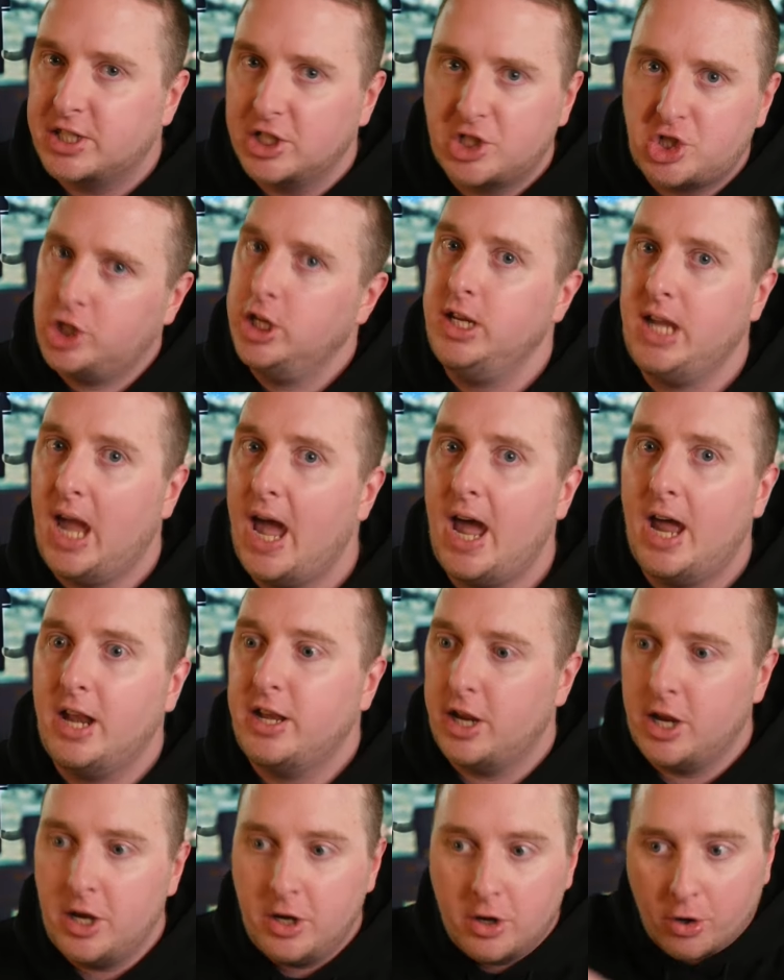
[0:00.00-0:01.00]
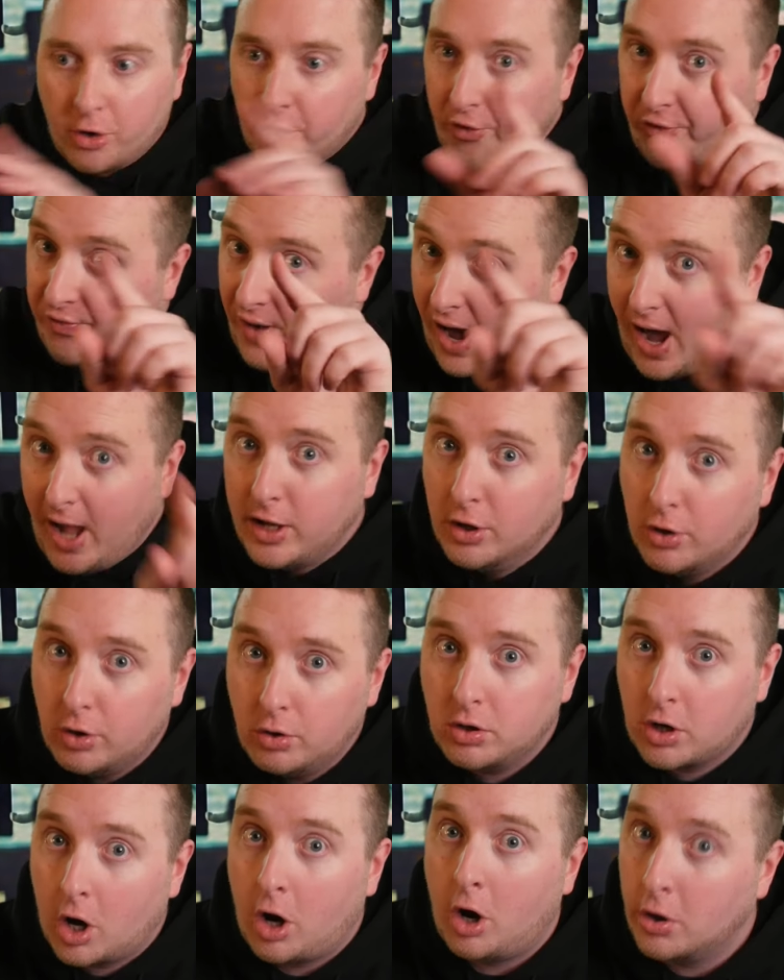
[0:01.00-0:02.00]
that she had in her
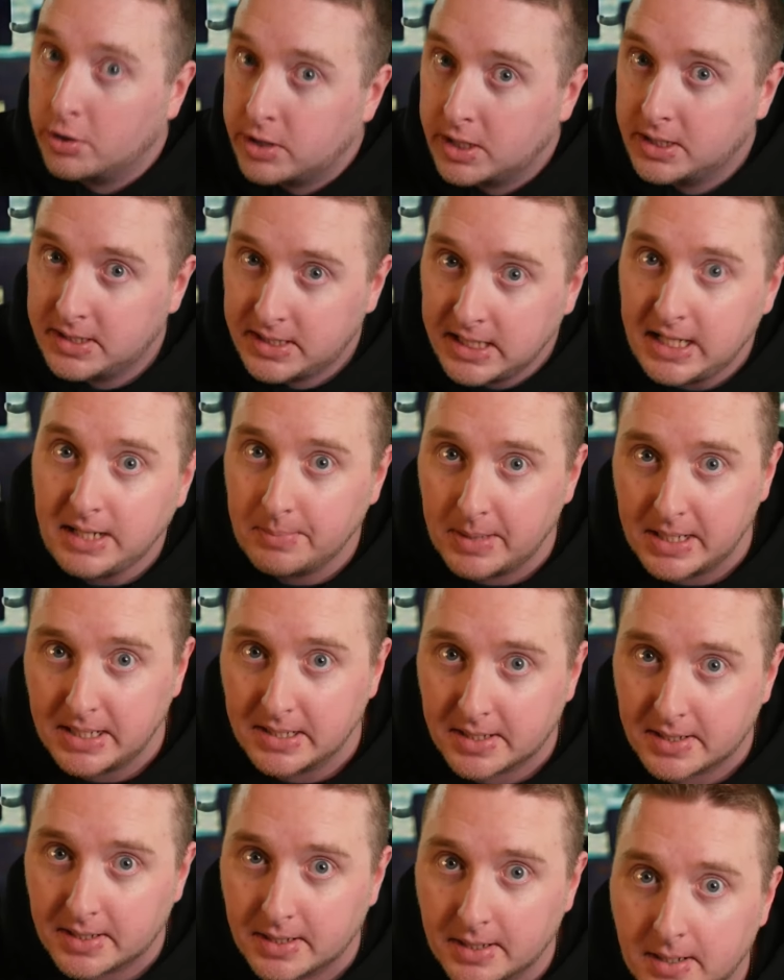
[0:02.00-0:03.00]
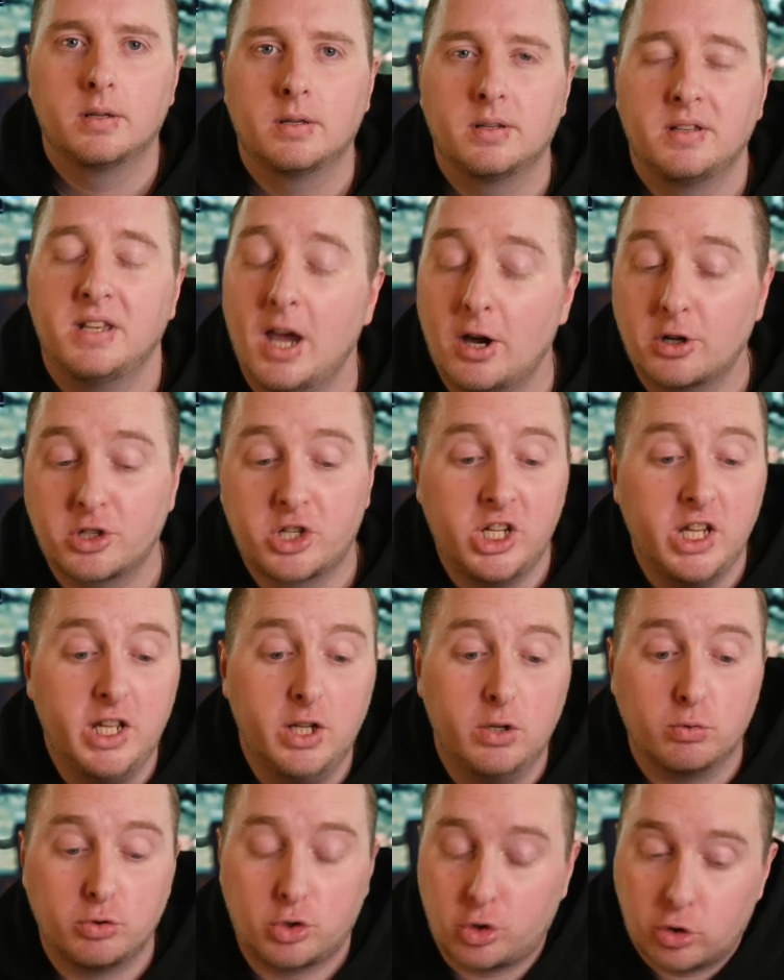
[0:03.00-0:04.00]
file called demons. Now,
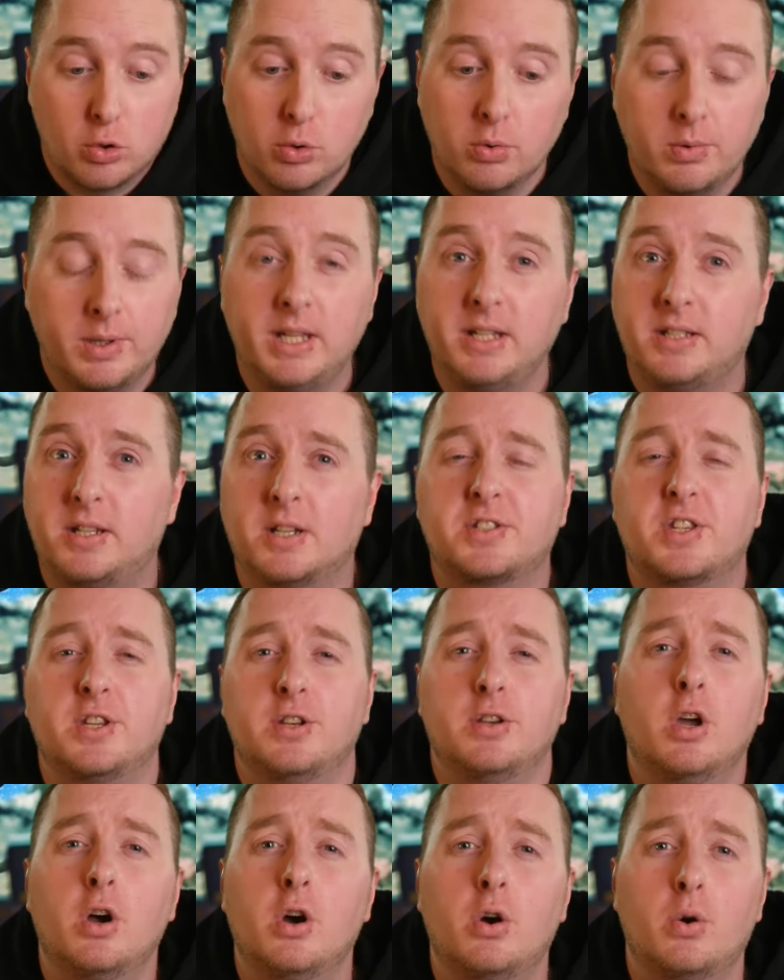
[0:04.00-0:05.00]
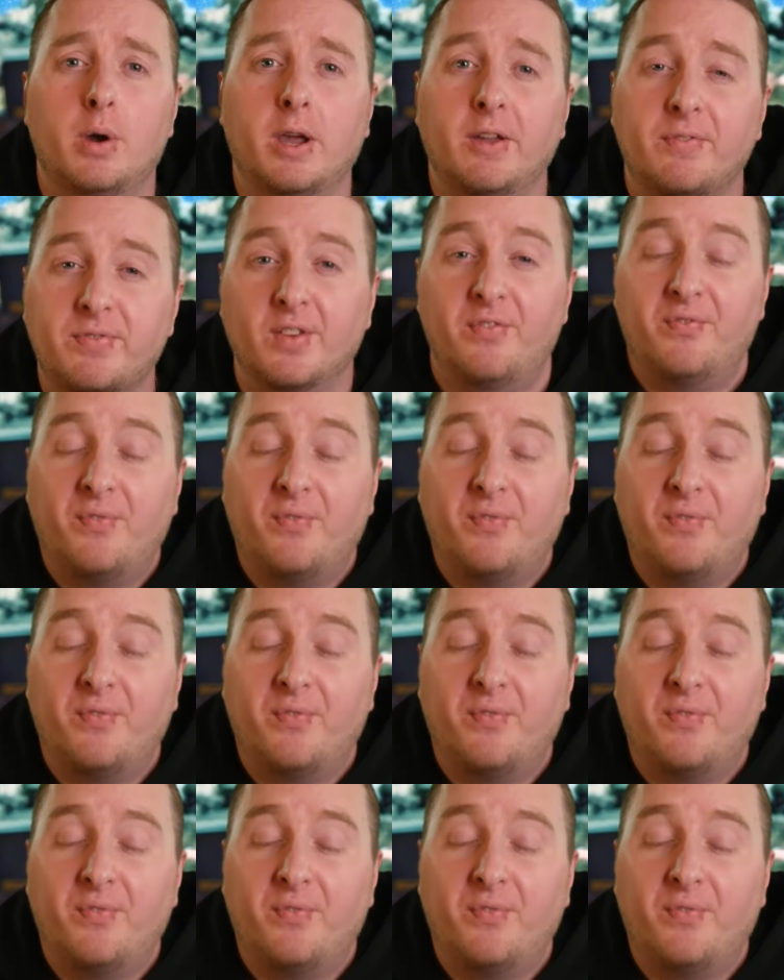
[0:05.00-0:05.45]
she truly doesn't know if the